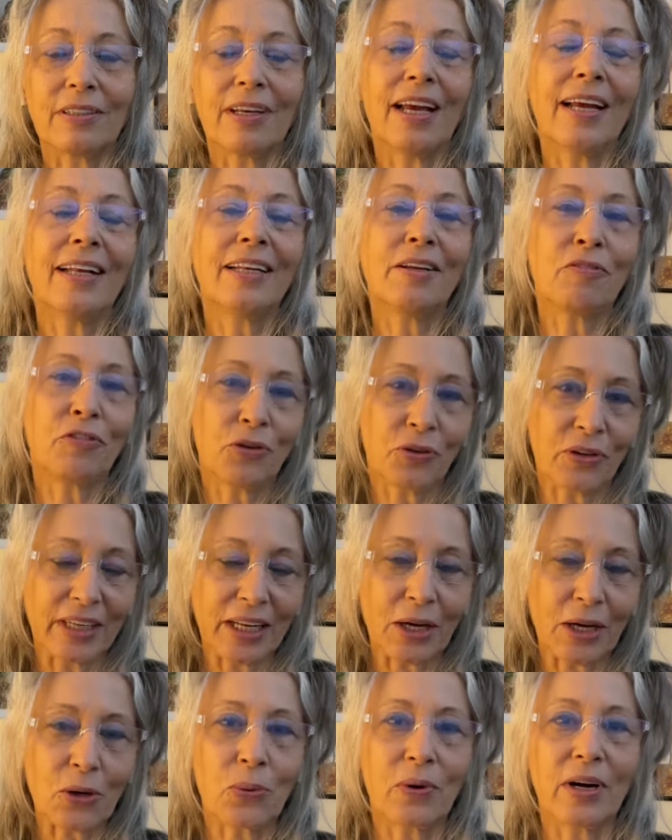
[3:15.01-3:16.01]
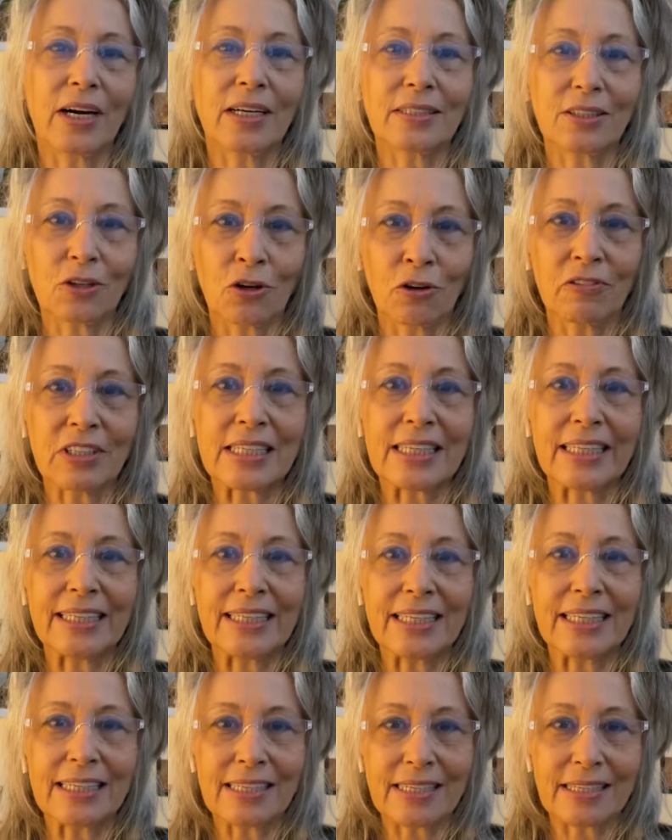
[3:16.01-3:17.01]
And if you're in Aquarius, obviously
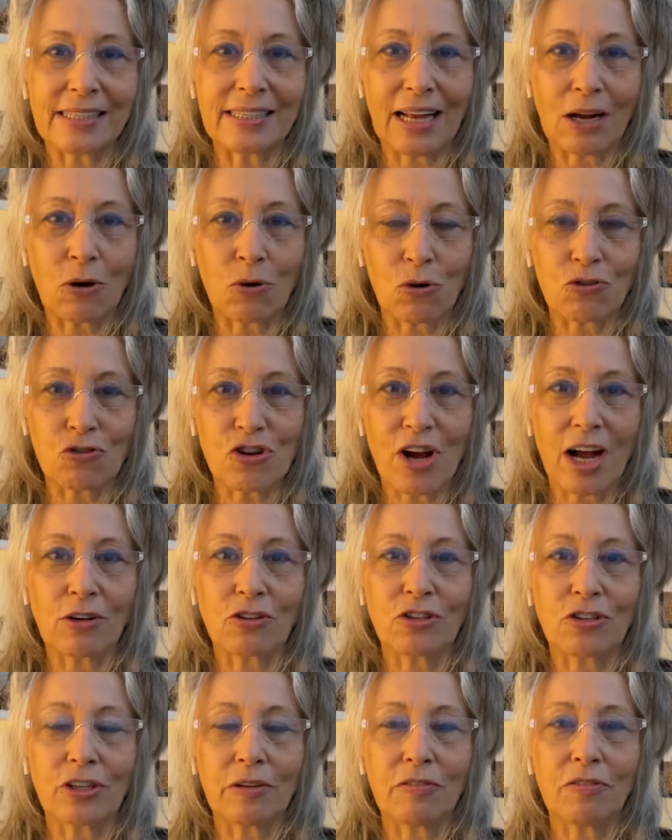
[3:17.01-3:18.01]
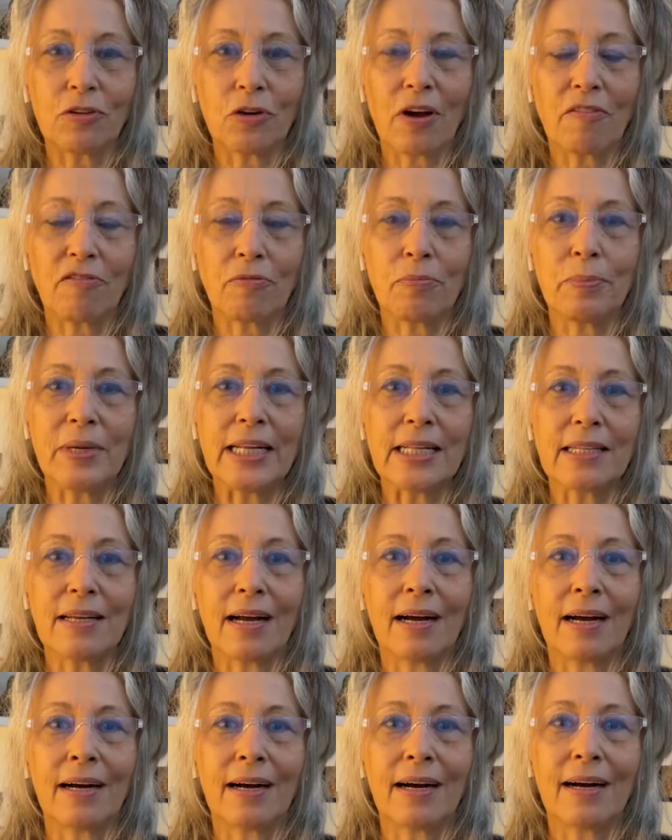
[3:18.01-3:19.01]
this is the conjunction. If you have mid
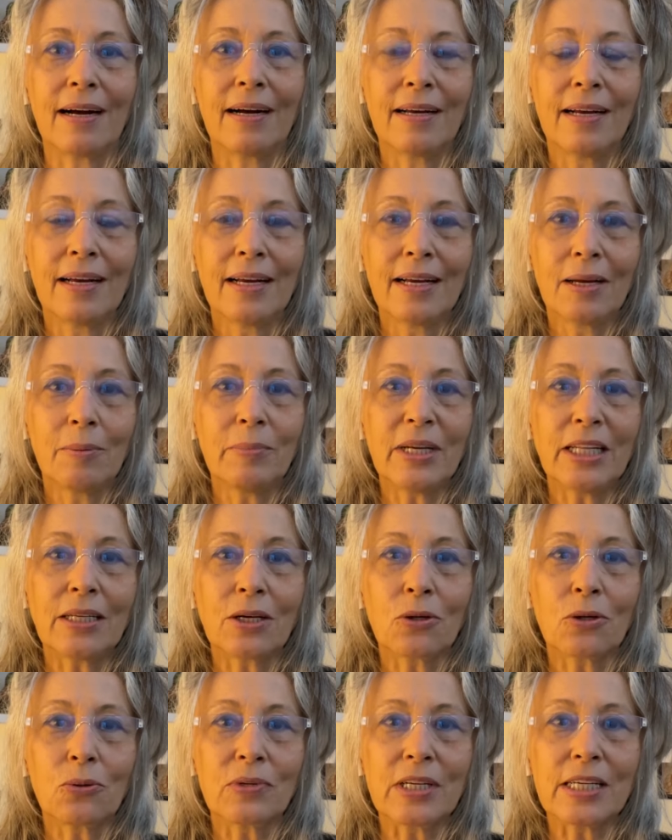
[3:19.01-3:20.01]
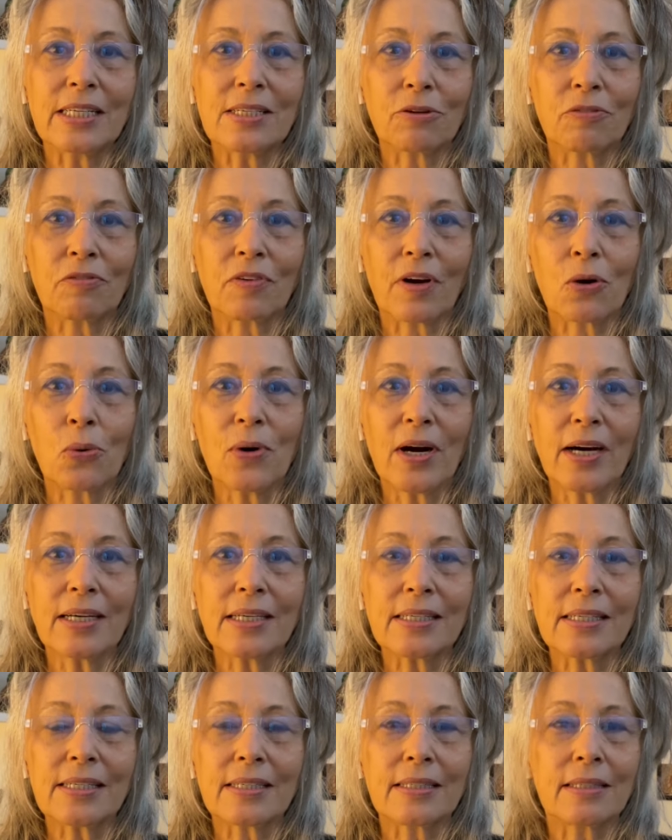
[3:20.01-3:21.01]
uh, mid degrees of
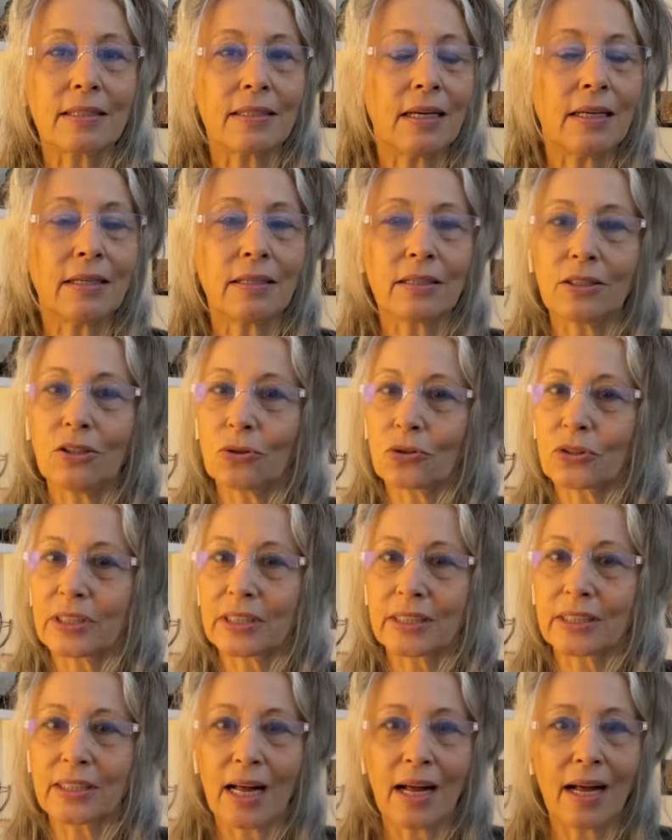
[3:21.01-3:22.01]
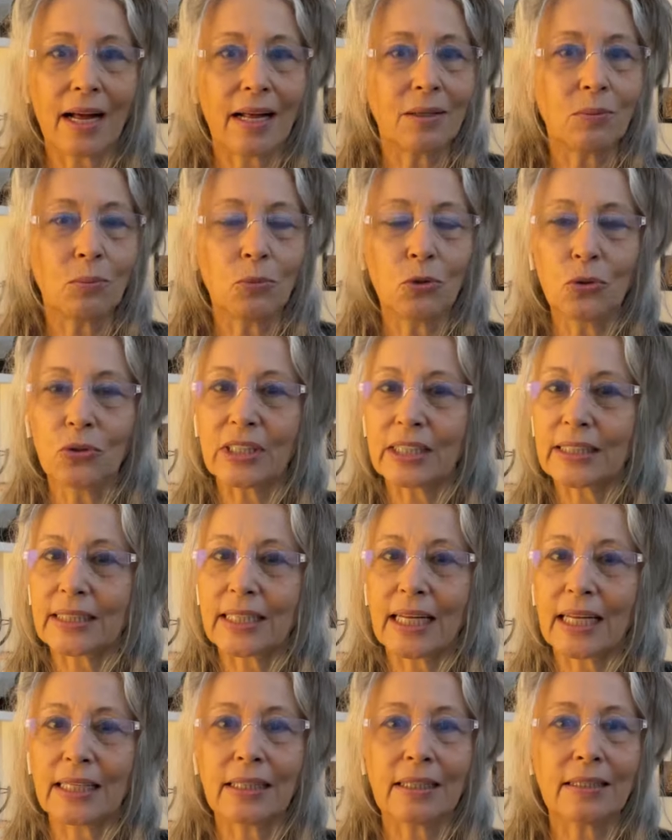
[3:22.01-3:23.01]
Aquarius, either your sun, moon,
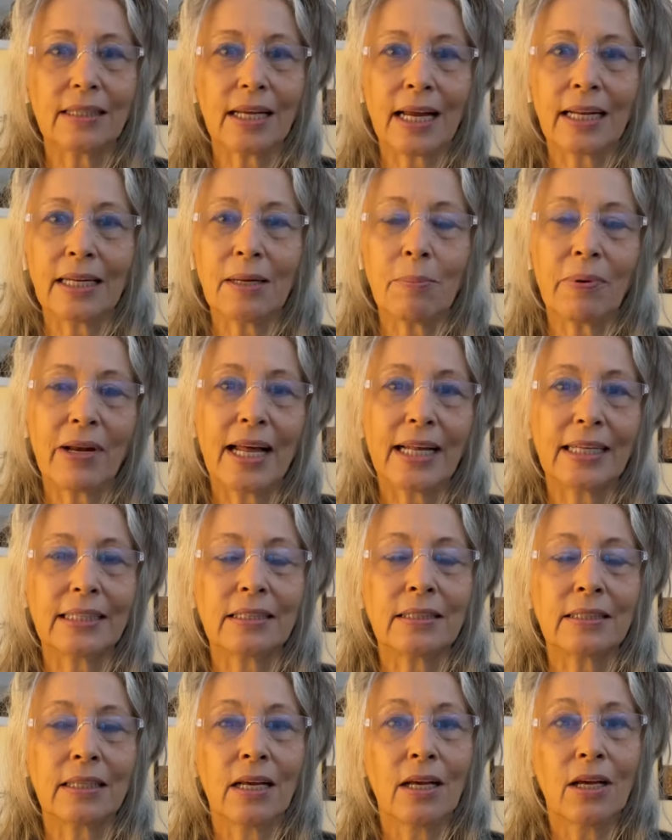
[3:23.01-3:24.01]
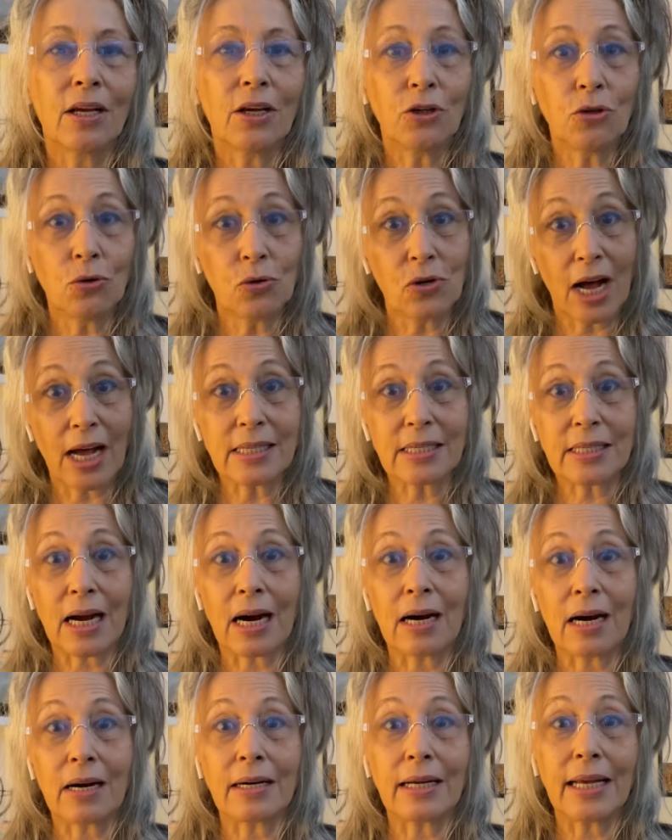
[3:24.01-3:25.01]
ascendant, any planets, you guys
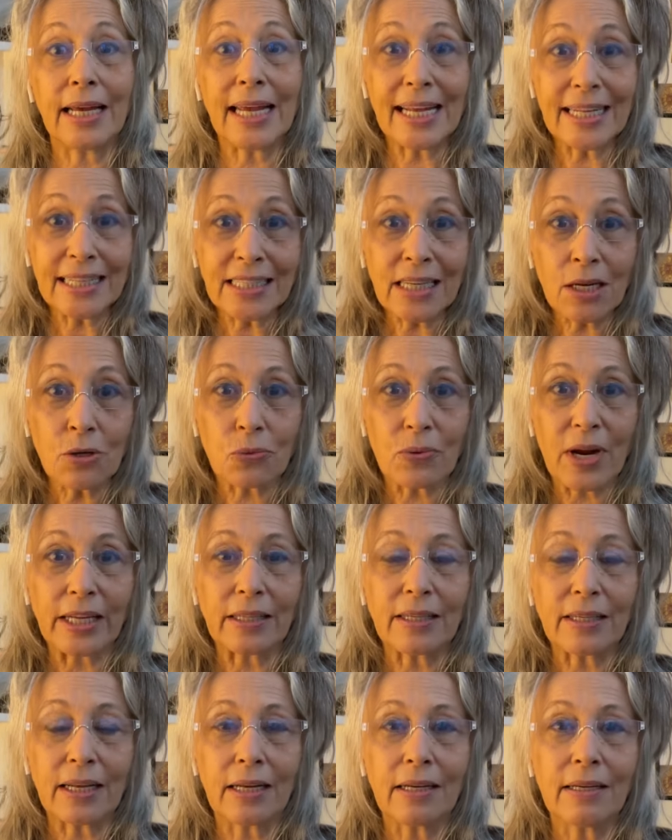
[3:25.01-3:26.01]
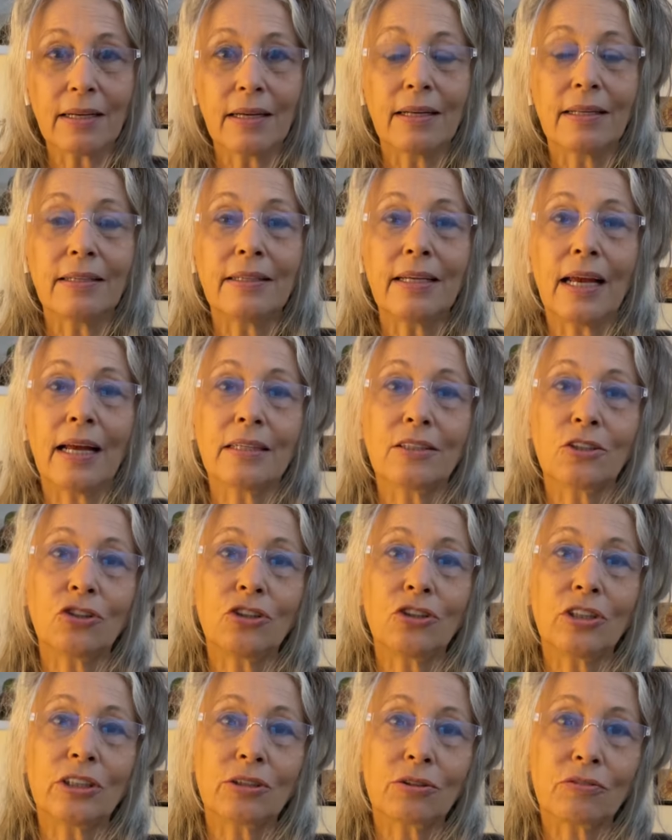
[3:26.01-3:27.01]
are integrating the
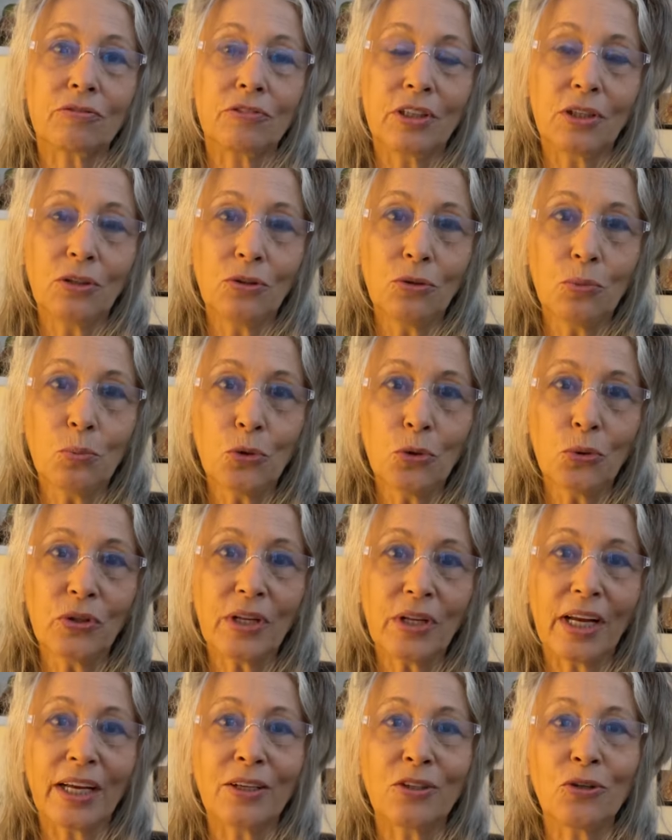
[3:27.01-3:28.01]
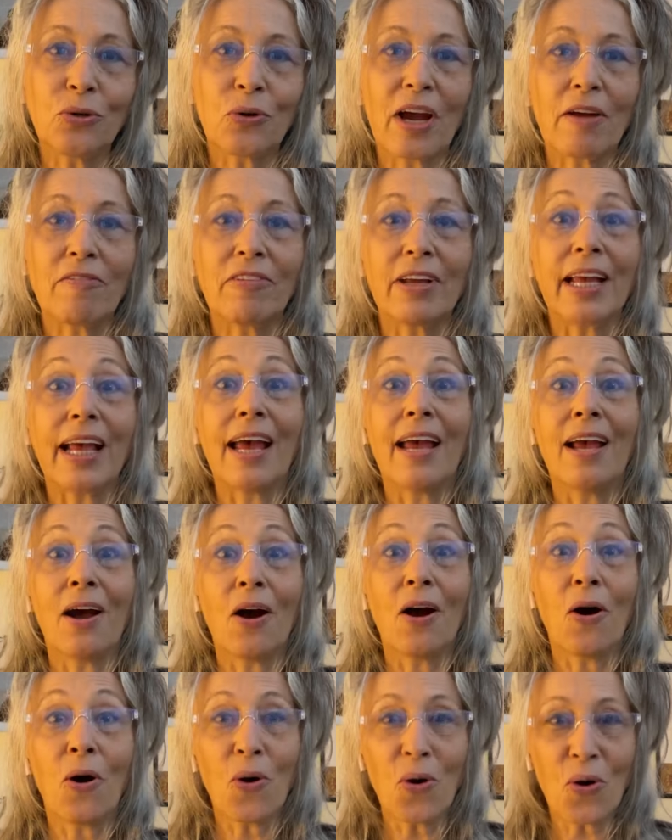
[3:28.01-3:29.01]
energies of the new moon and you're having a
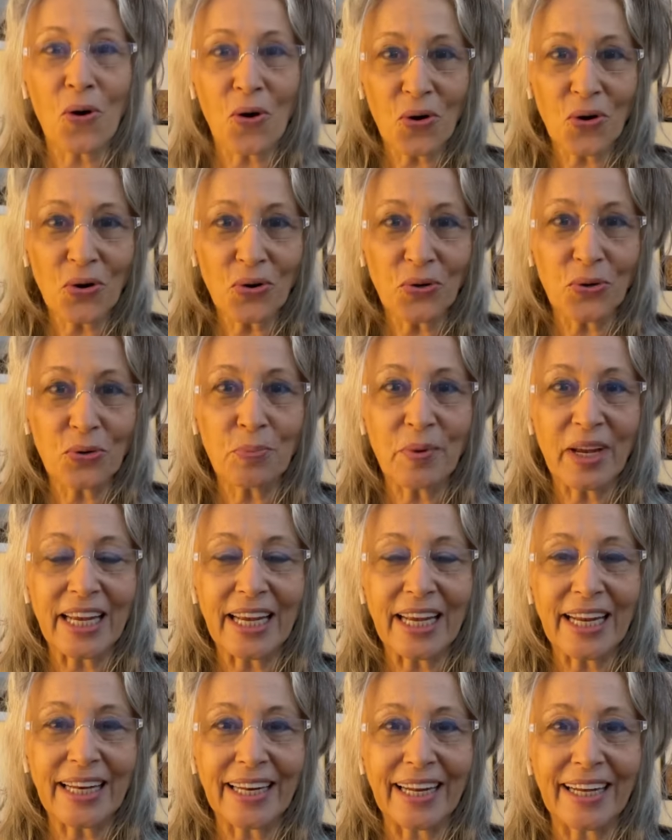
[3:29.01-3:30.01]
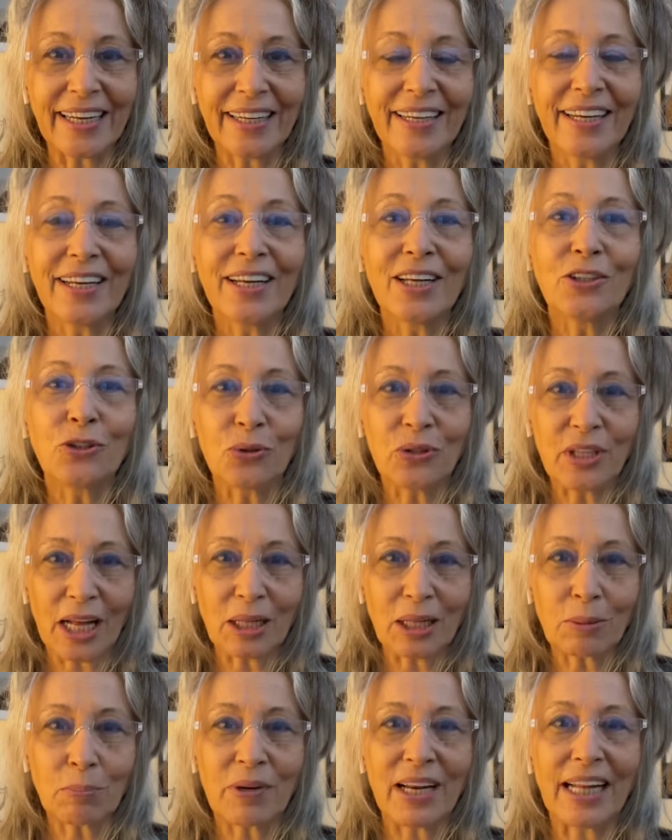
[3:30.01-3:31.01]
whole new beginning to
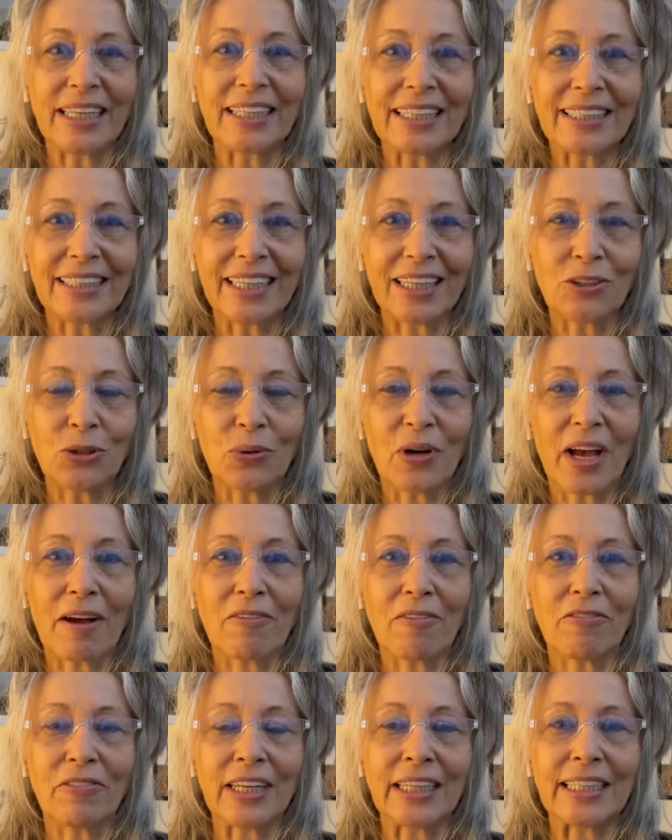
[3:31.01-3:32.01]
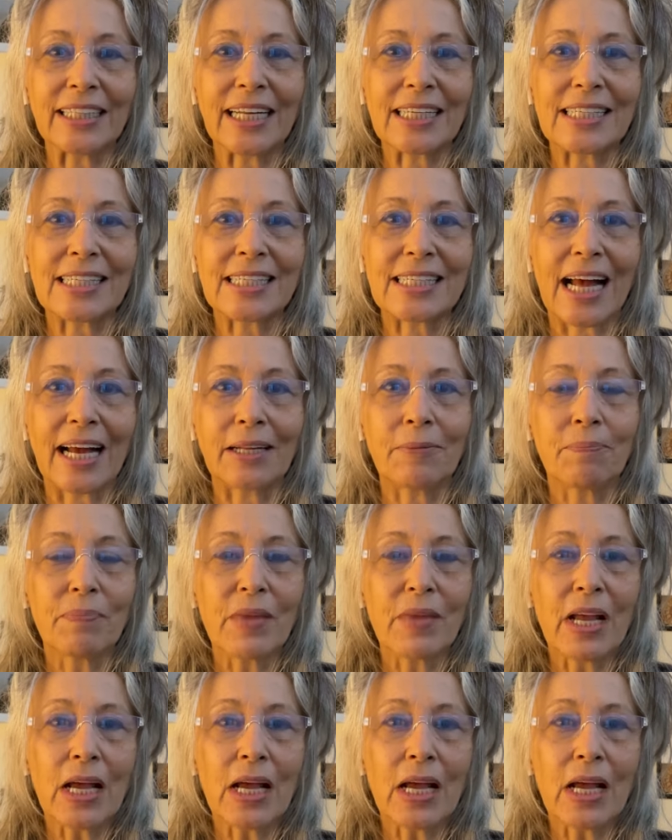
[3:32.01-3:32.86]
that planet that you have in that sign.